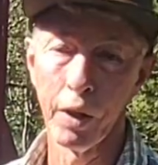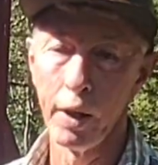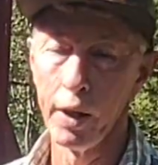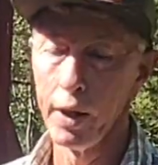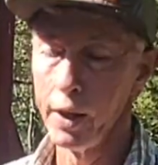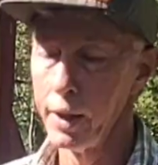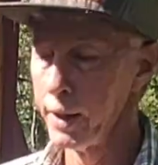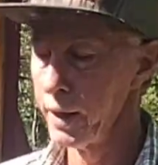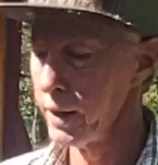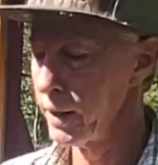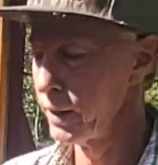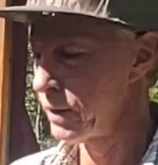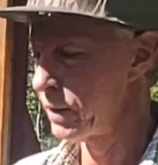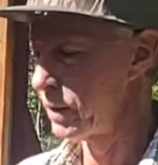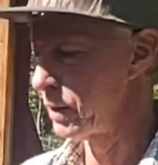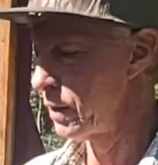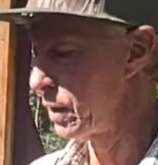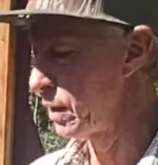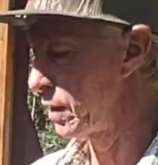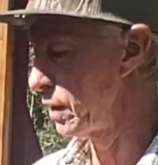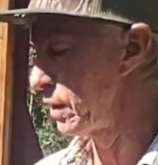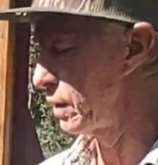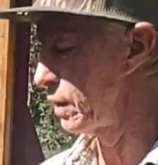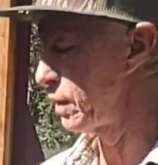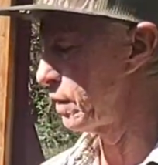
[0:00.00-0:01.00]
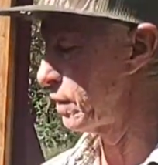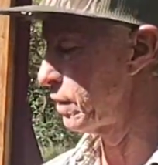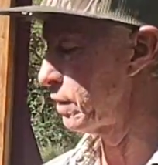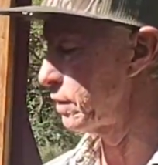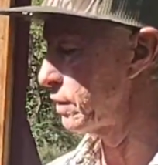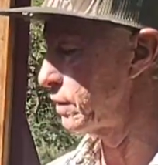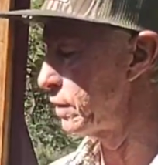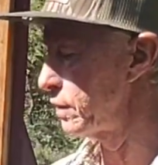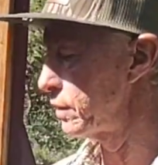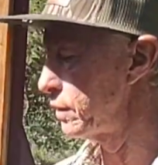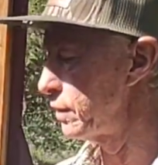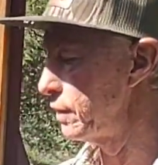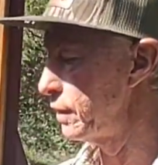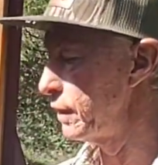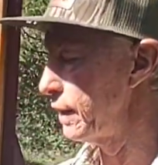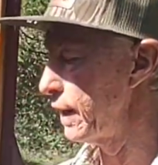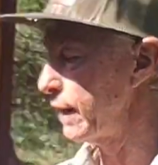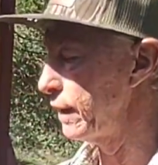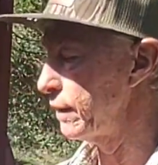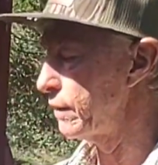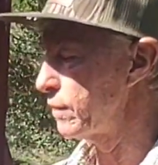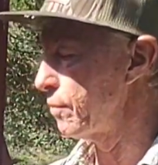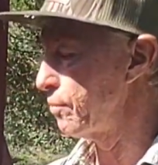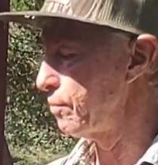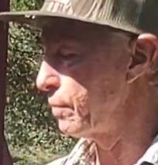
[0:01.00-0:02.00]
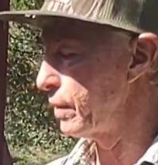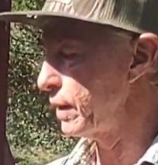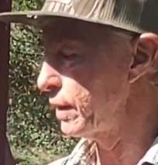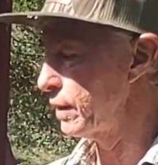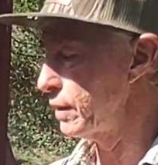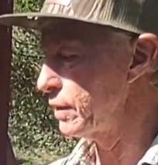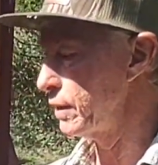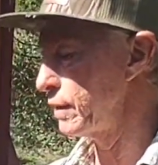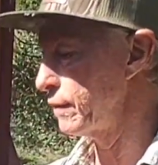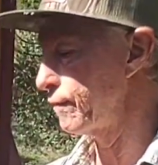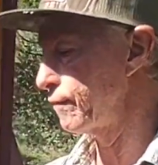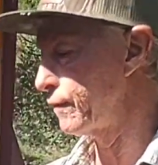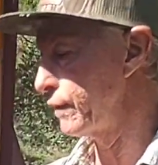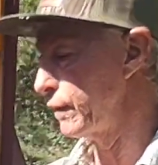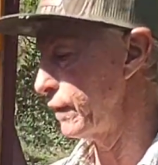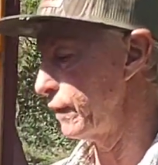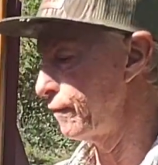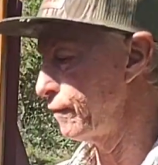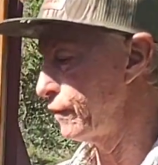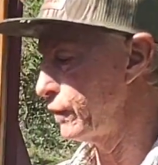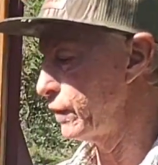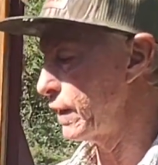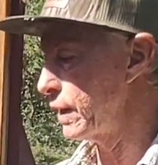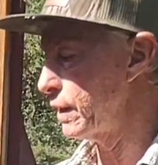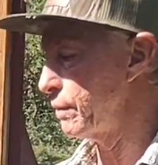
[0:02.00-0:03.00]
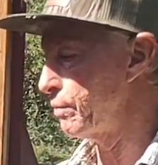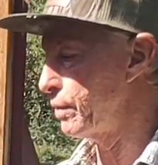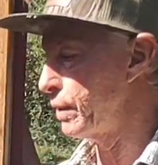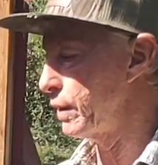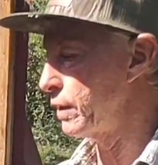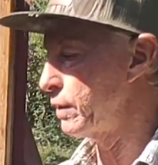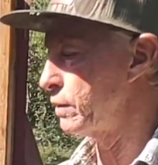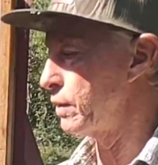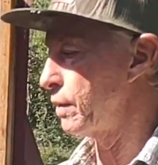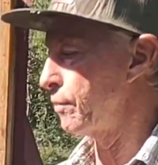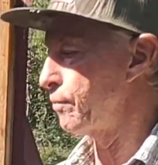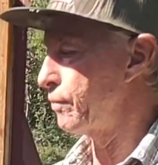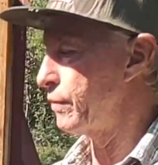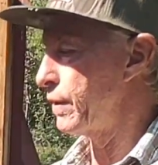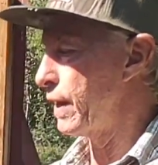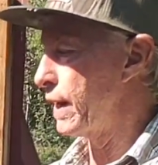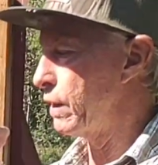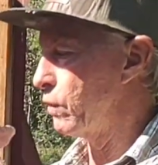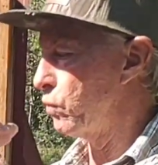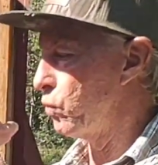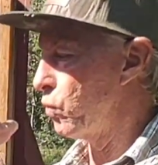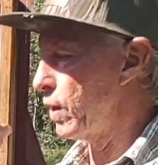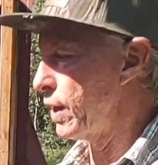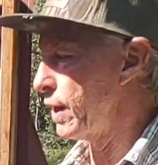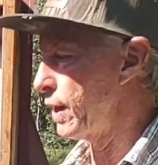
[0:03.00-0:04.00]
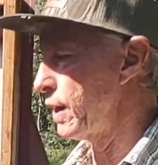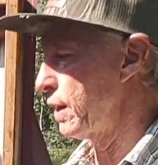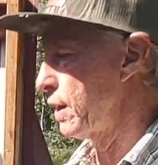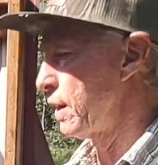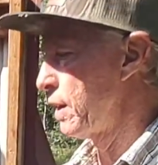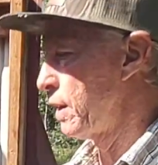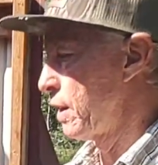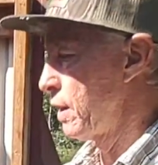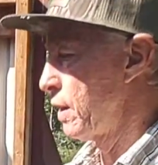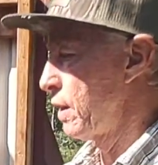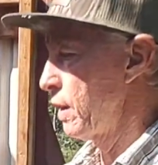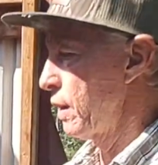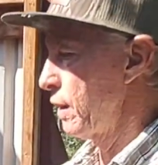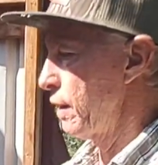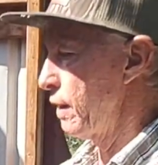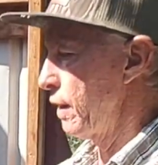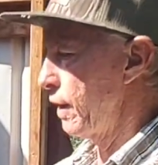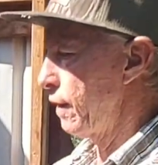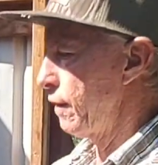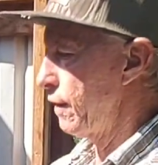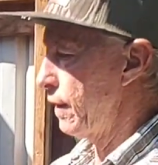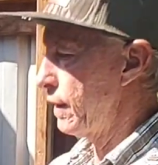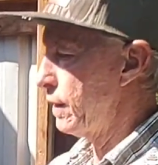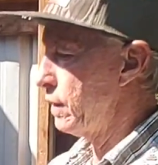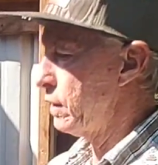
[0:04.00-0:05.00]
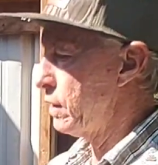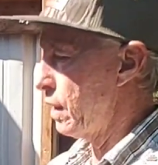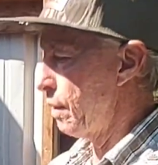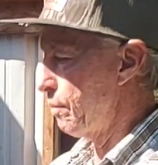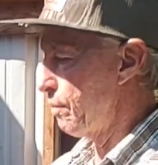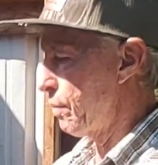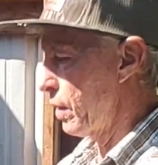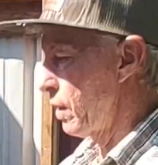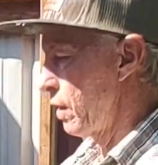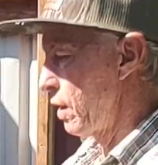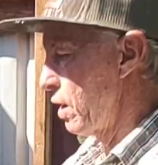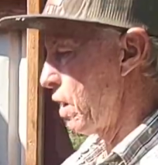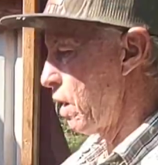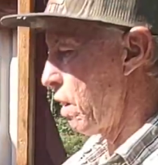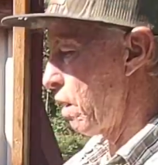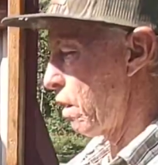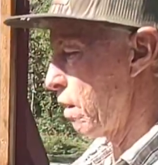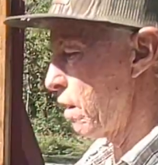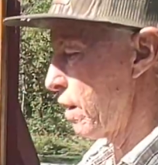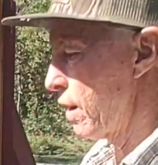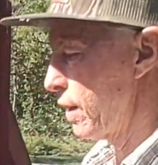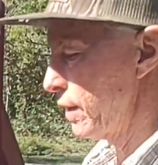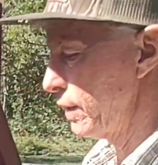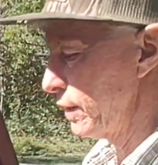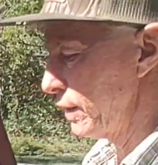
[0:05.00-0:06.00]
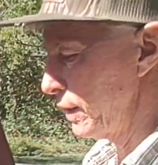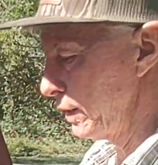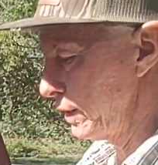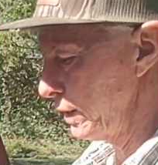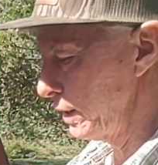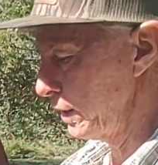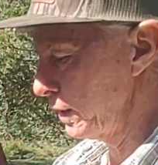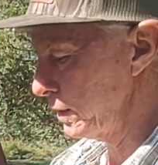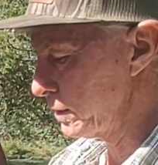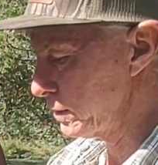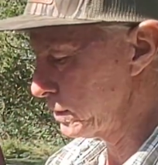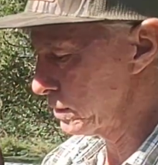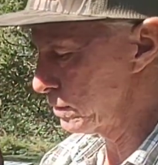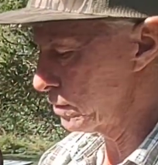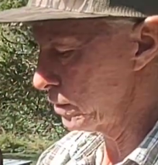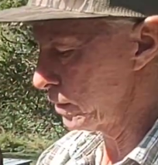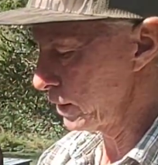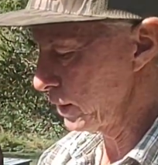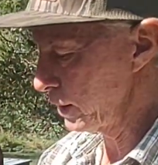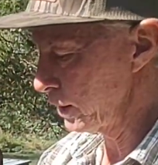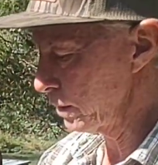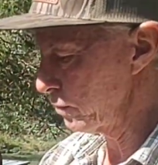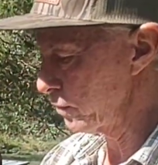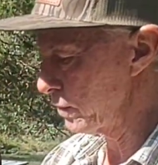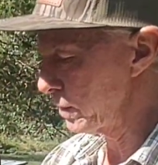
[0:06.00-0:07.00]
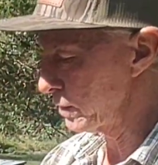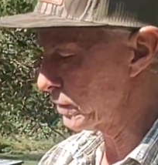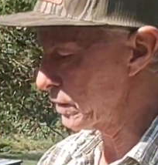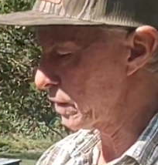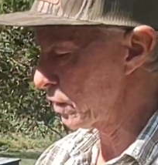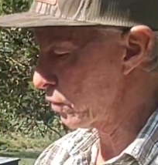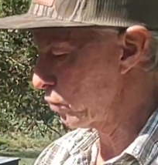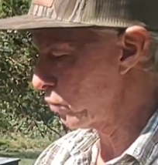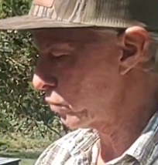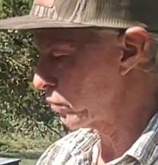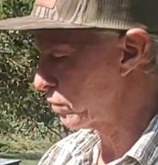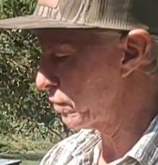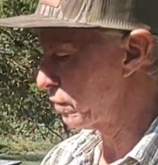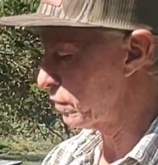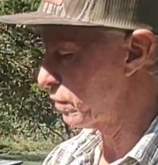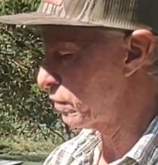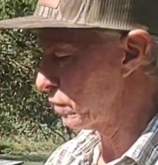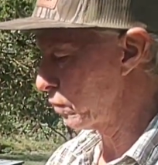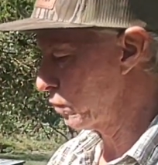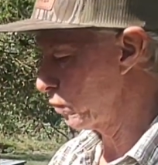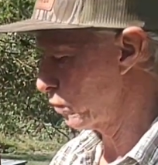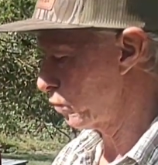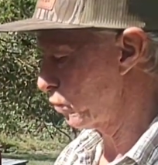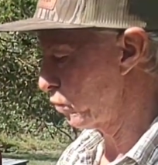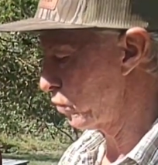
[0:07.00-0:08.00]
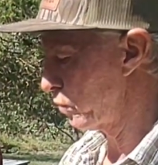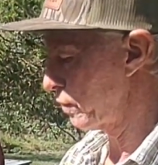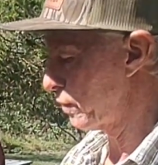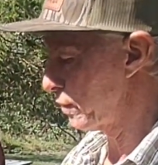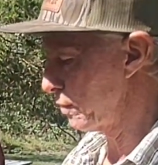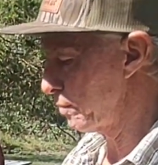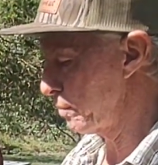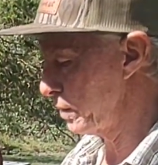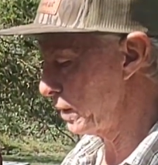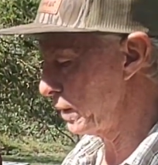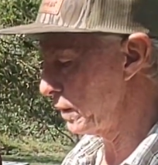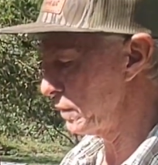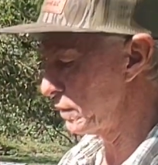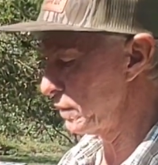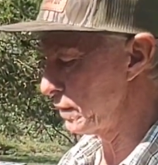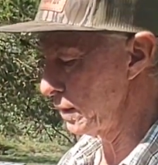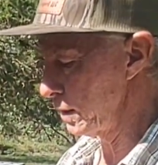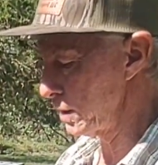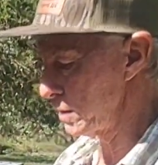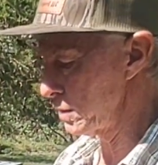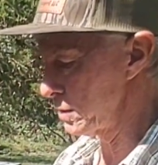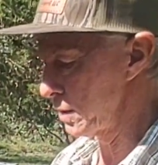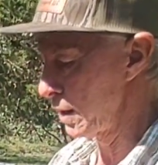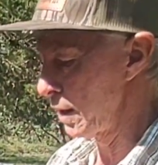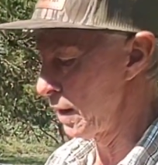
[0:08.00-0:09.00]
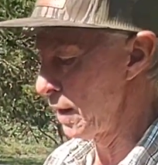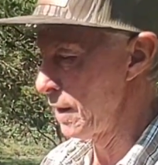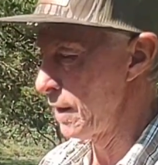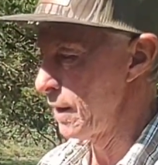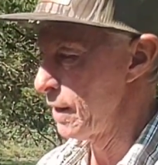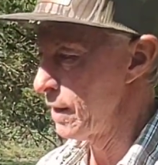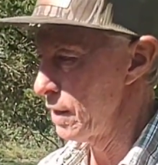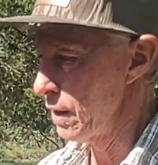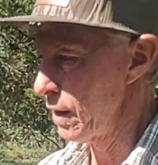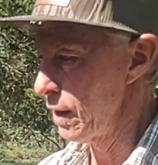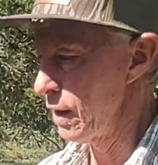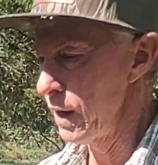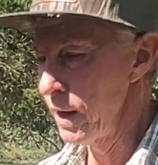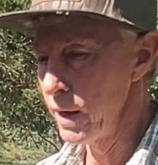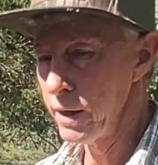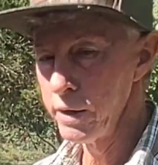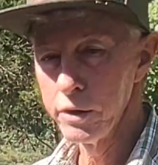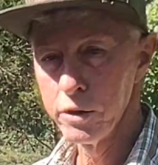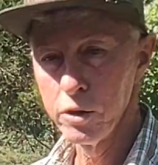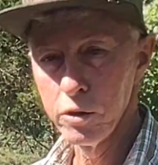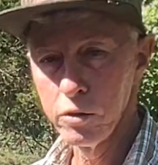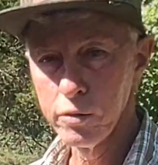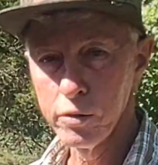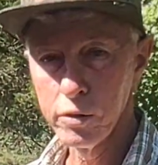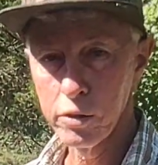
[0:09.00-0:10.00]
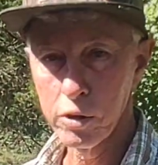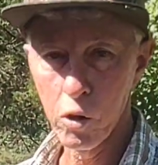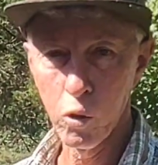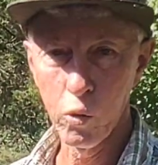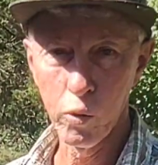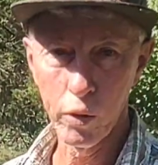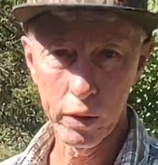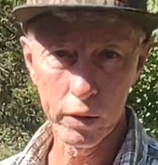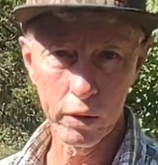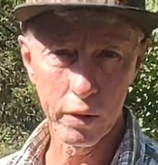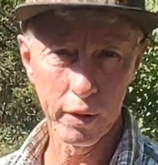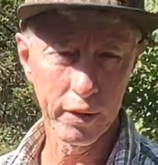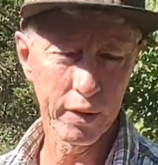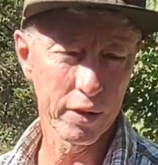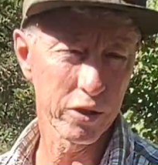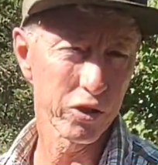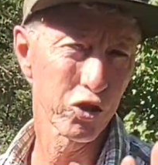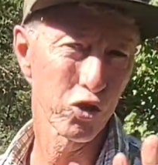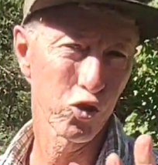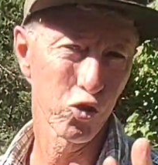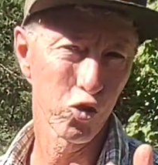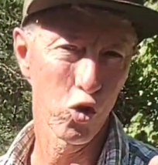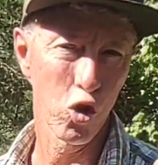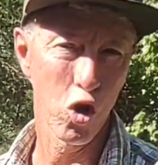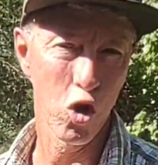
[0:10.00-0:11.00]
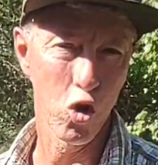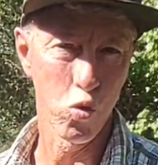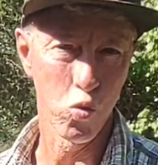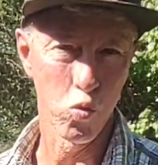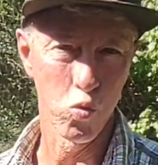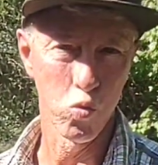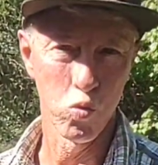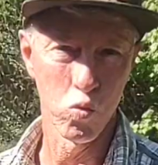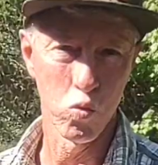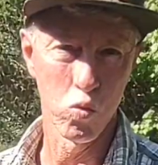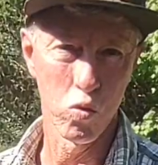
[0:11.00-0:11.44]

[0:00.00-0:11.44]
and lay the bend. If you got a bend up that way, lay that up. All right, and hit right there where the bend is, and go into this slow.